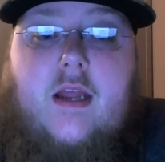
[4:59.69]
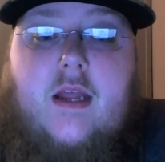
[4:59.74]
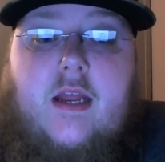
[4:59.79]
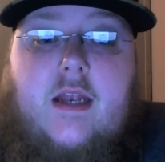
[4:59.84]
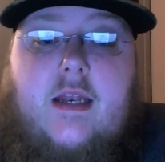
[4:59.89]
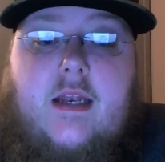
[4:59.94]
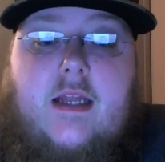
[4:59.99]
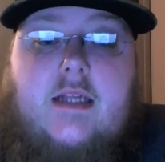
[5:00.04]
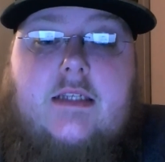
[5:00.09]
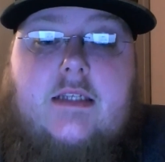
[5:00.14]

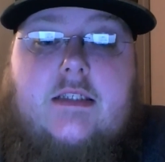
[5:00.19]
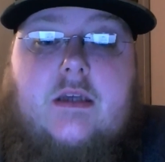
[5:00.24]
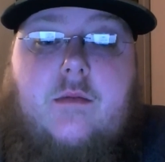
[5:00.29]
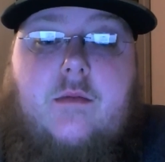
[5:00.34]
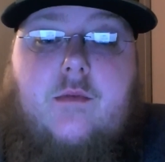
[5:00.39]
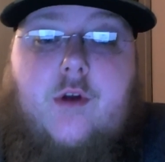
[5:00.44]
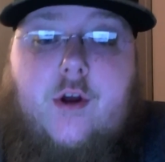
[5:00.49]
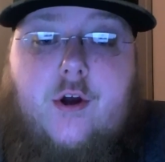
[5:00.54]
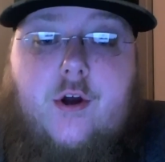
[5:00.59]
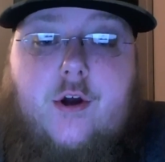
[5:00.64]
and did
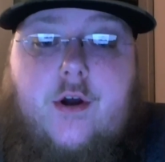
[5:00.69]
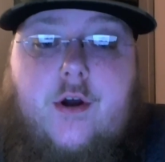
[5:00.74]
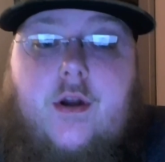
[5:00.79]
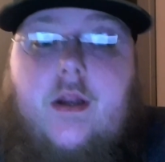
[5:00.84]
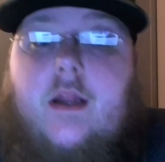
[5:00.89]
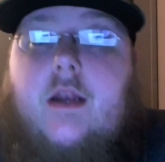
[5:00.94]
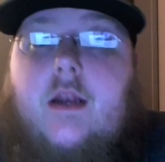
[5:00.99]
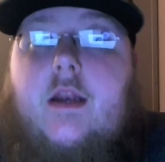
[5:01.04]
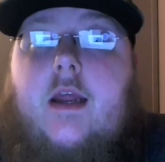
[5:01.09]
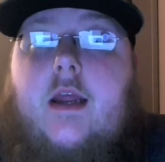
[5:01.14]
something good
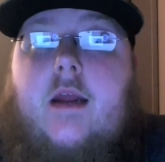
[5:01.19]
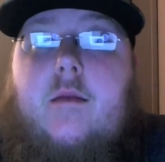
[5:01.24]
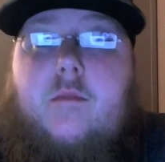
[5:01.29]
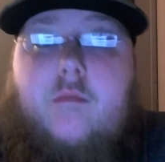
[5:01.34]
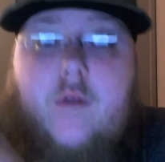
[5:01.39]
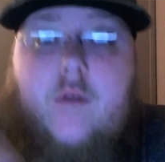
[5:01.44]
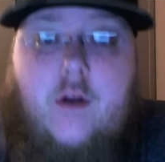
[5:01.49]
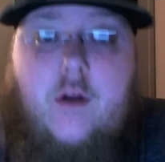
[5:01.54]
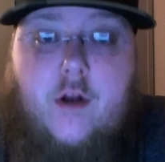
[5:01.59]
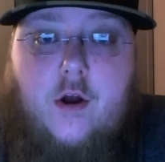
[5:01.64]
and,
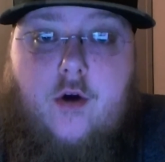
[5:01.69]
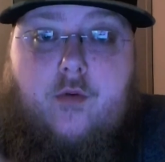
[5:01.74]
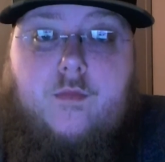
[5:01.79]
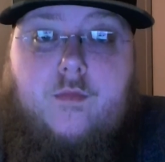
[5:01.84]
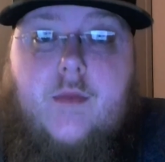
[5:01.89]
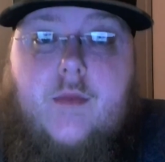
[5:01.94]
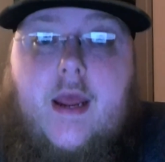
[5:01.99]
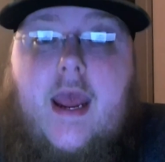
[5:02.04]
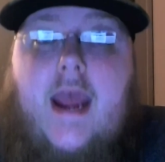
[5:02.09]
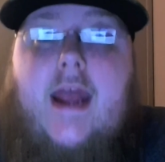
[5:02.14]
and you know
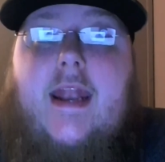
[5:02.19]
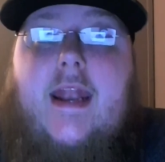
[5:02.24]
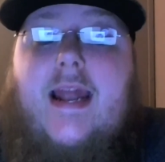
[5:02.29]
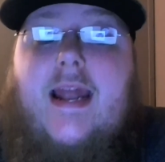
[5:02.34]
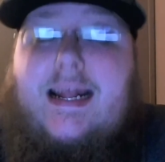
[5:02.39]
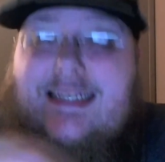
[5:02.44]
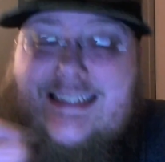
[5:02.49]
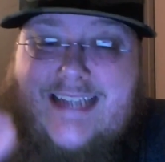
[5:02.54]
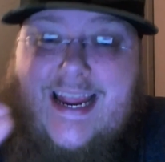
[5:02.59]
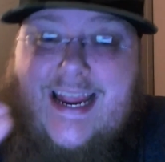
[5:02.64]
had
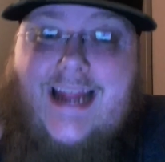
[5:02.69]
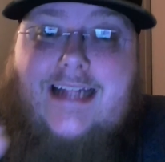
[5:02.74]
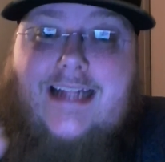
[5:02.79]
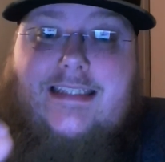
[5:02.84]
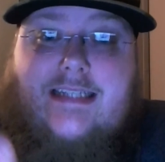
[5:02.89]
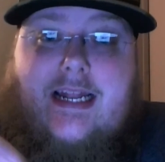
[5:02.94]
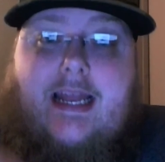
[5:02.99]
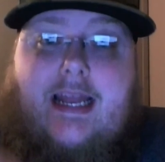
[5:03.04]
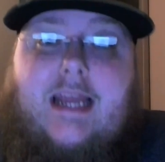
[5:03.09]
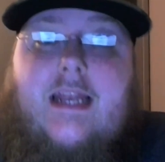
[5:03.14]
that
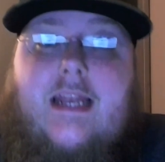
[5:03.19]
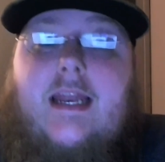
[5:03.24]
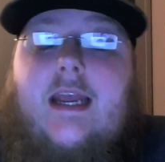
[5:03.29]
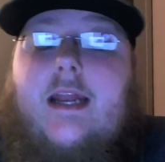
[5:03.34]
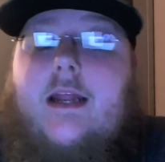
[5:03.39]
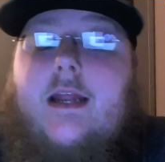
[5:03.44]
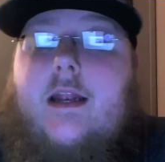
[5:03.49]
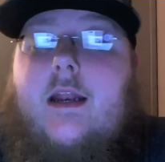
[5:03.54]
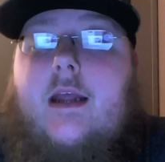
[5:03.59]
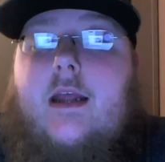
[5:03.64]
chance that he
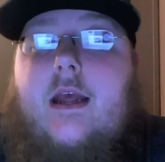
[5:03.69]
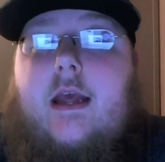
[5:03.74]
needed